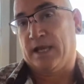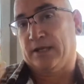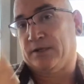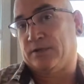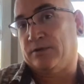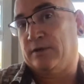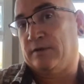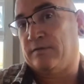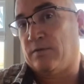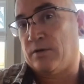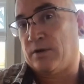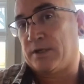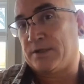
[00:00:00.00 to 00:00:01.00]
and a tuning
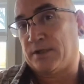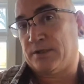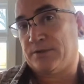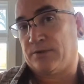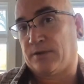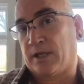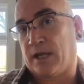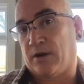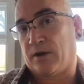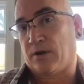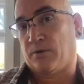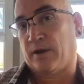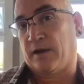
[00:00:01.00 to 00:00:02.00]
fork is also a
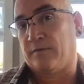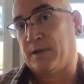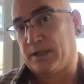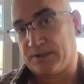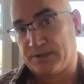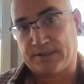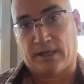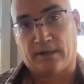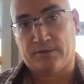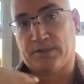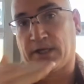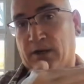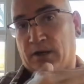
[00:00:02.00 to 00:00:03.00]
carrier wave because
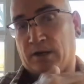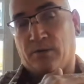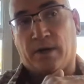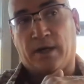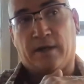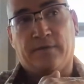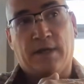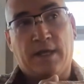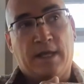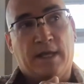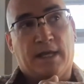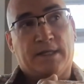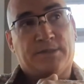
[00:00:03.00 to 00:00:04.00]
sound's a carrier wave
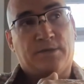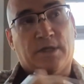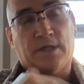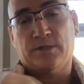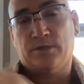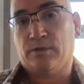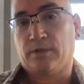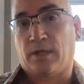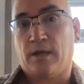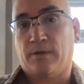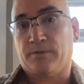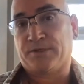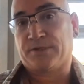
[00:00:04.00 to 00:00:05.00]
and so you can do a
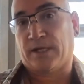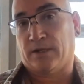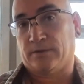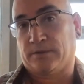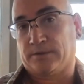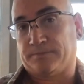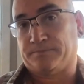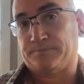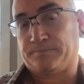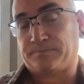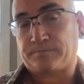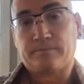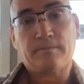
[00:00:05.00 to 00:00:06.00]
lot with sound
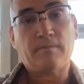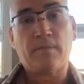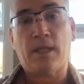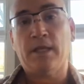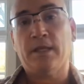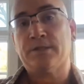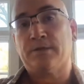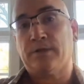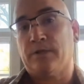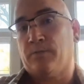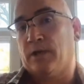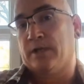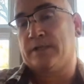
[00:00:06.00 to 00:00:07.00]
and so when you
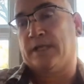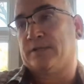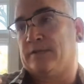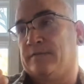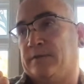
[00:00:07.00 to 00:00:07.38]
bring a tensor